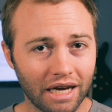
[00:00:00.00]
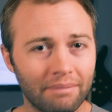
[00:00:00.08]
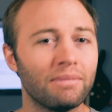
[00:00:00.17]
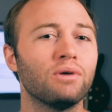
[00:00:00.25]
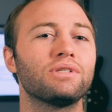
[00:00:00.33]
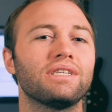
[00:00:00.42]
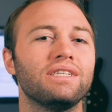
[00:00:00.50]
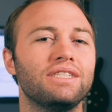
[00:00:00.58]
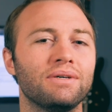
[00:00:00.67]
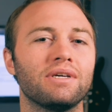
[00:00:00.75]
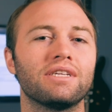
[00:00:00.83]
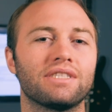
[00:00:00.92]
I'm mostly
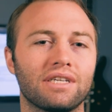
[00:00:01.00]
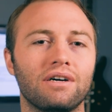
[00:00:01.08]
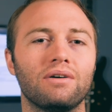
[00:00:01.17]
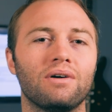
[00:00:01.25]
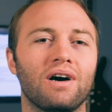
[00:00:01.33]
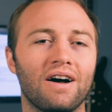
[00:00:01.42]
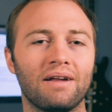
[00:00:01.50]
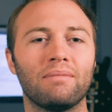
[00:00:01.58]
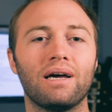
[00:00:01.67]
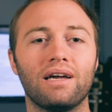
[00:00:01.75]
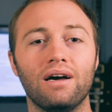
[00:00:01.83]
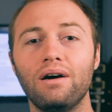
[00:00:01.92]
doing so on
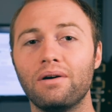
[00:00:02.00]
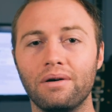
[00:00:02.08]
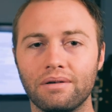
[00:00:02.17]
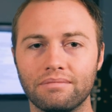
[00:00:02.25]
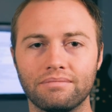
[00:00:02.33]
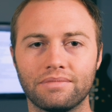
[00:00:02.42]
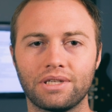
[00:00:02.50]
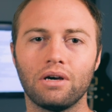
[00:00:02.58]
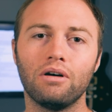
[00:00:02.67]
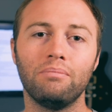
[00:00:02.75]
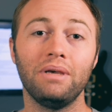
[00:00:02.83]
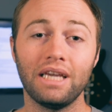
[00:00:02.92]
my own.
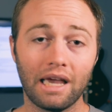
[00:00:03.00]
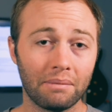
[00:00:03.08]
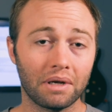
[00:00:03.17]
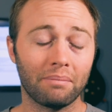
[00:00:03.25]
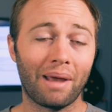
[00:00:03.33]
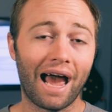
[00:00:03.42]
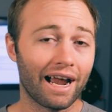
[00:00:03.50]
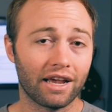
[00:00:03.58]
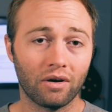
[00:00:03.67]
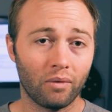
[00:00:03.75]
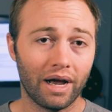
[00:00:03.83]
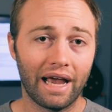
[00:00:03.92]
So being able to pack
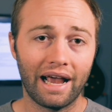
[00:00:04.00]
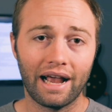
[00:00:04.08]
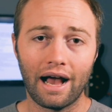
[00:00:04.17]
it away,